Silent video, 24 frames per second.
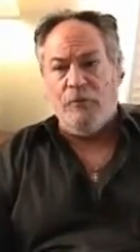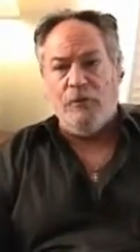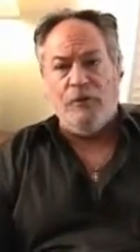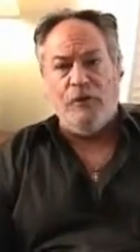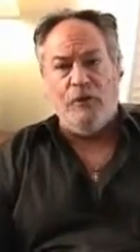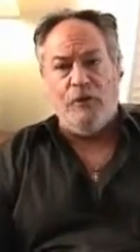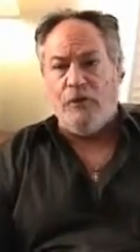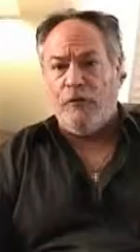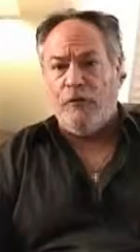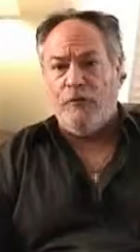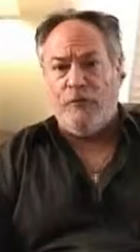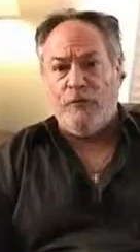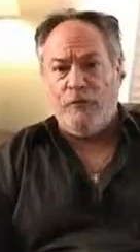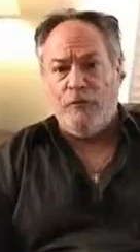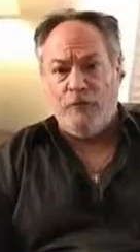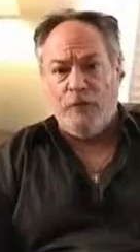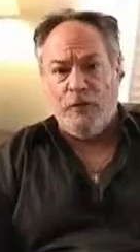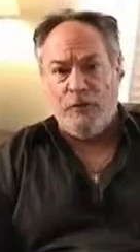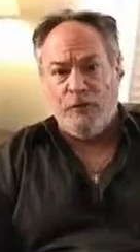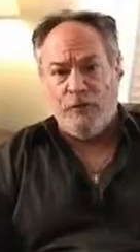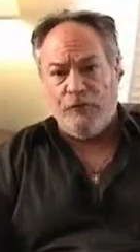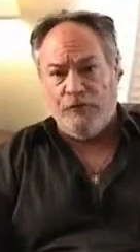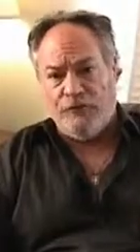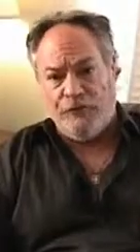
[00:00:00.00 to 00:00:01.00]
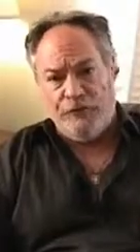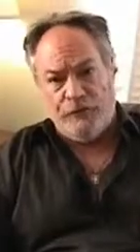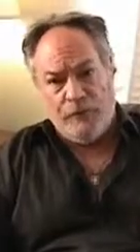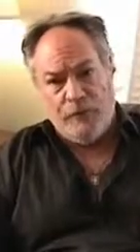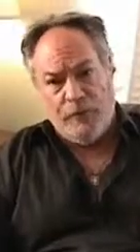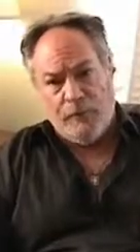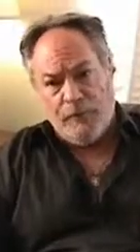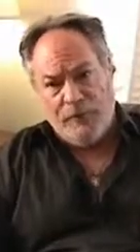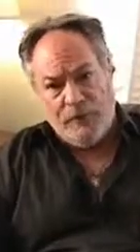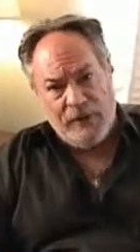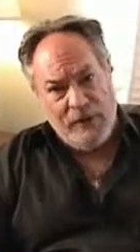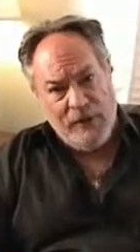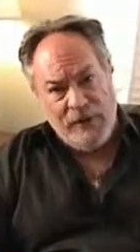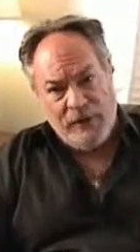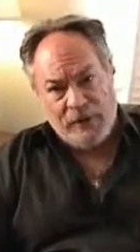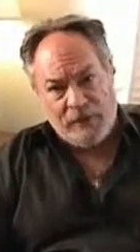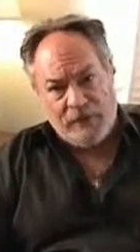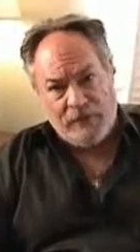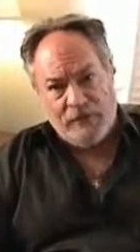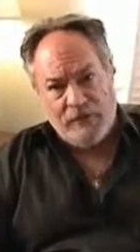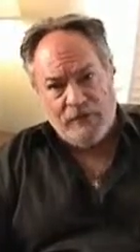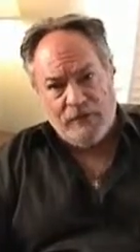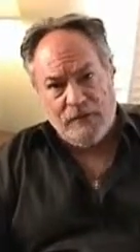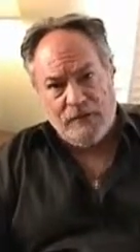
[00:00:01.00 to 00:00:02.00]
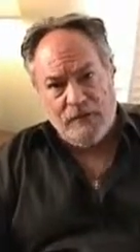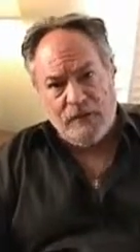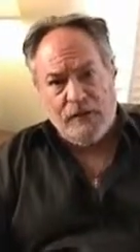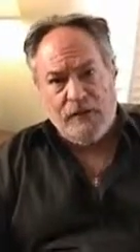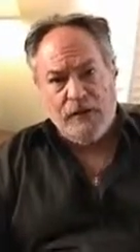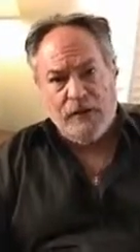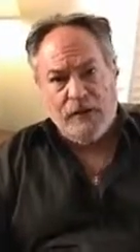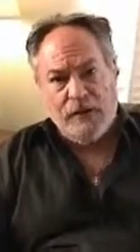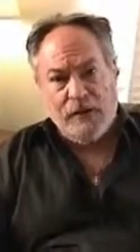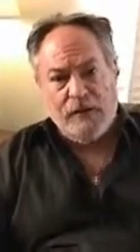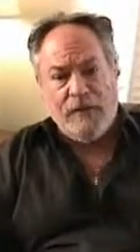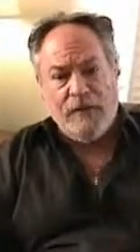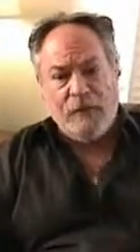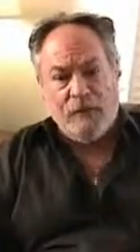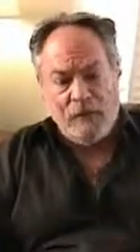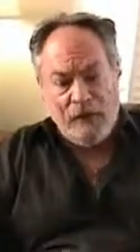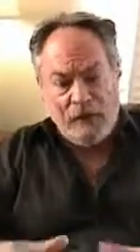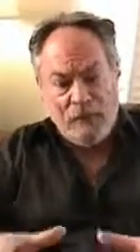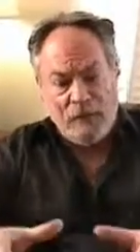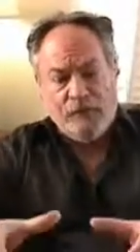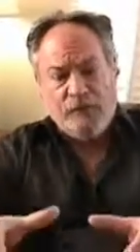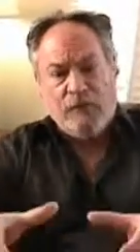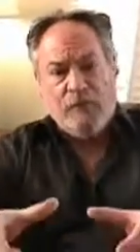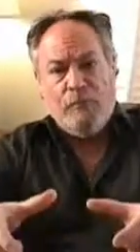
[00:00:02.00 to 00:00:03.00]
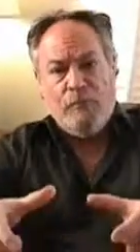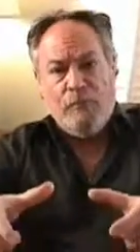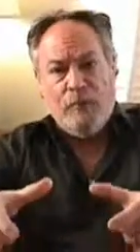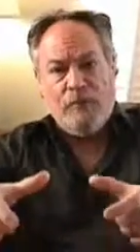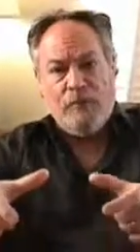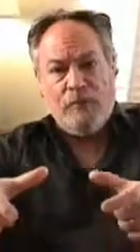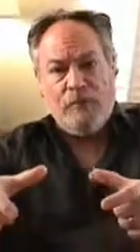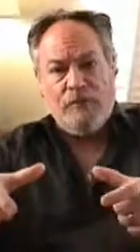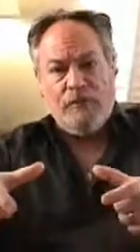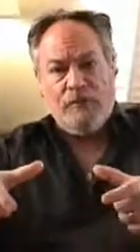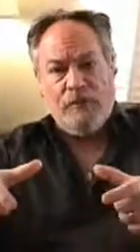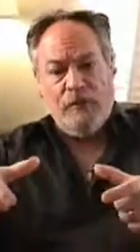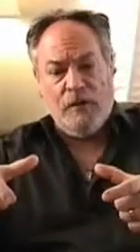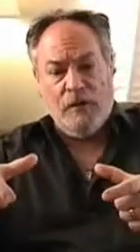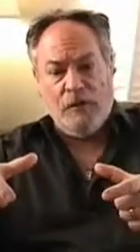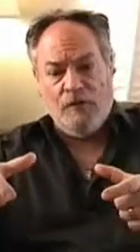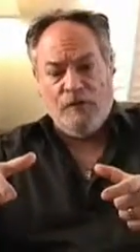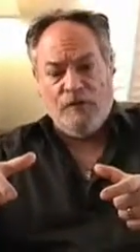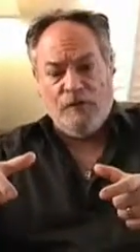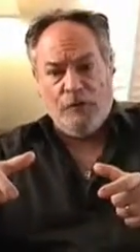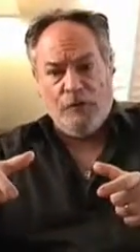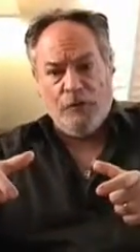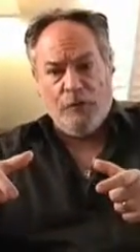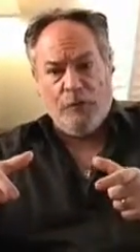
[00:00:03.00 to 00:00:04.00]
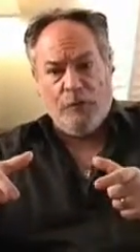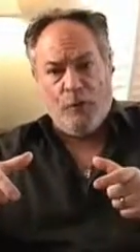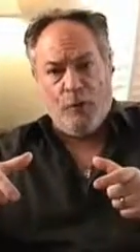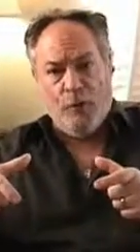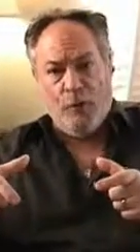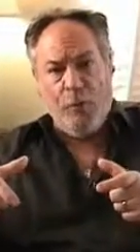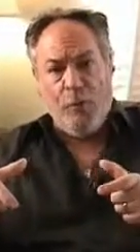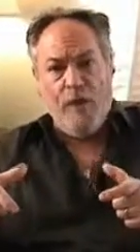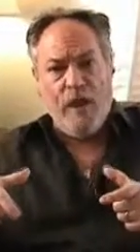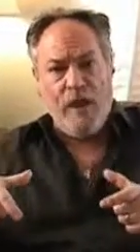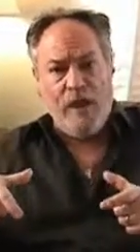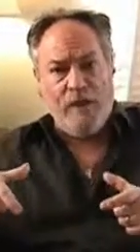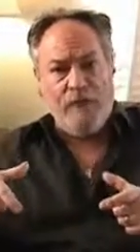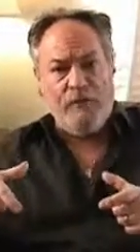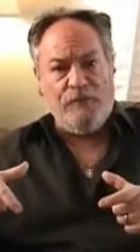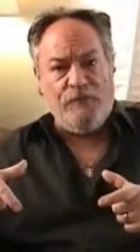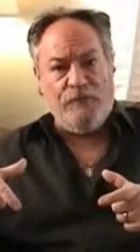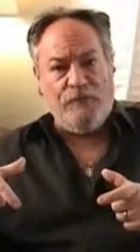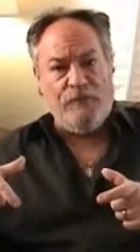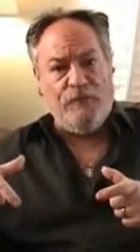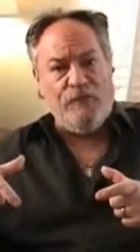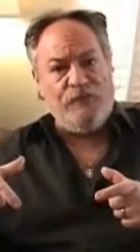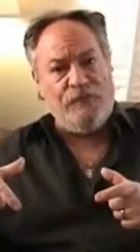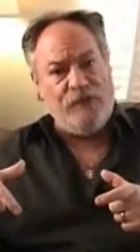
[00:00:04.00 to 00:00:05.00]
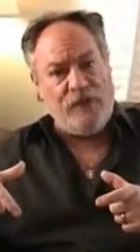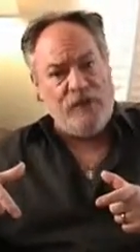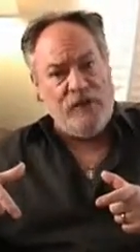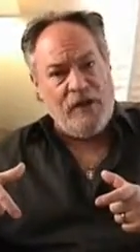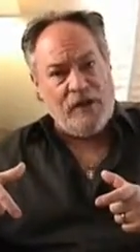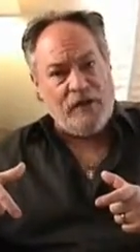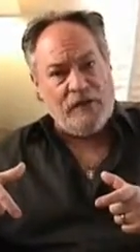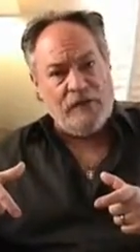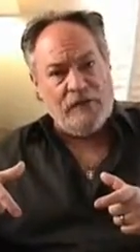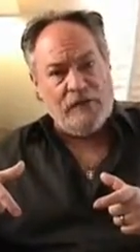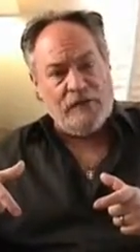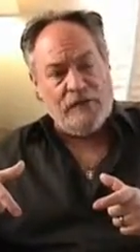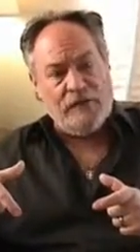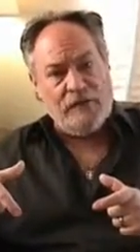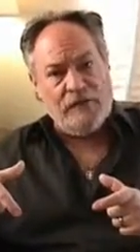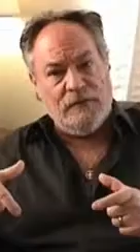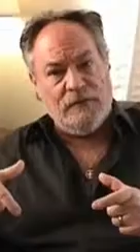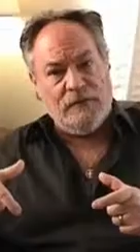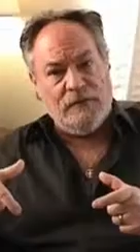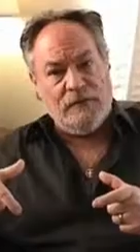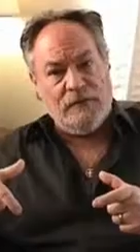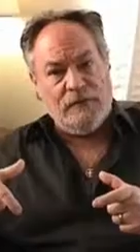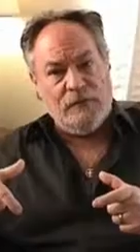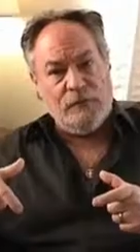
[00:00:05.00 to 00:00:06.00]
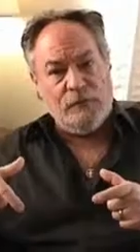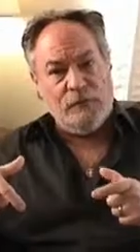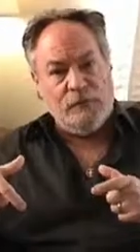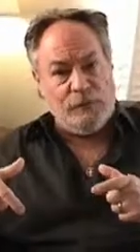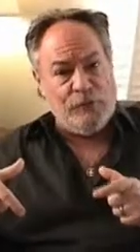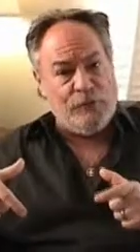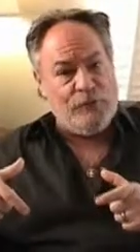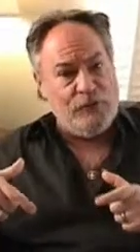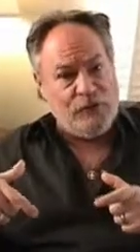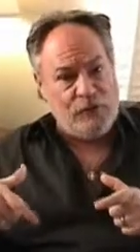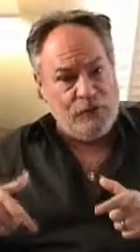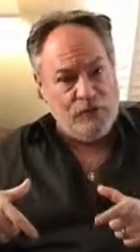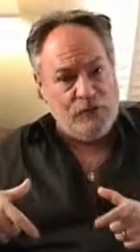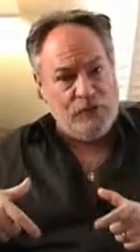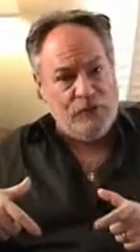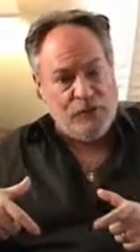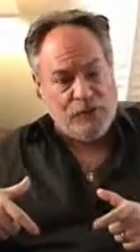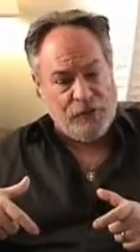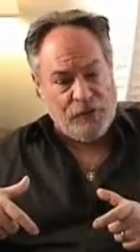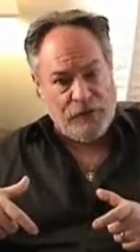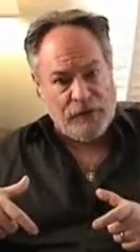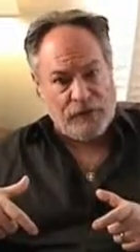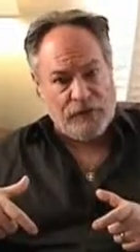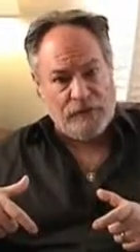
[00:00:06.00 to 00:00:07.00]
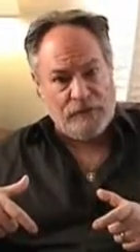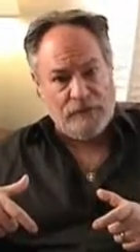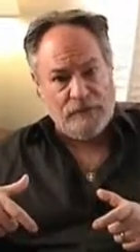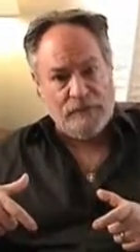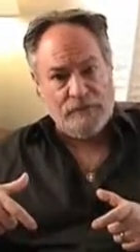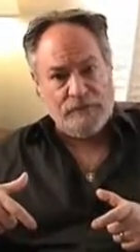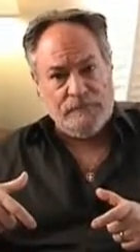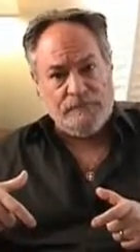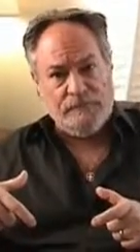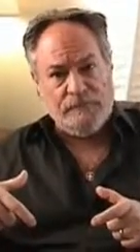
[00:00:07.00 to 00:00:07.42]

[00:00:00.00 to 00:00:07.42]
with another planet, and they were able to move it further away from the sun, which was a good thing.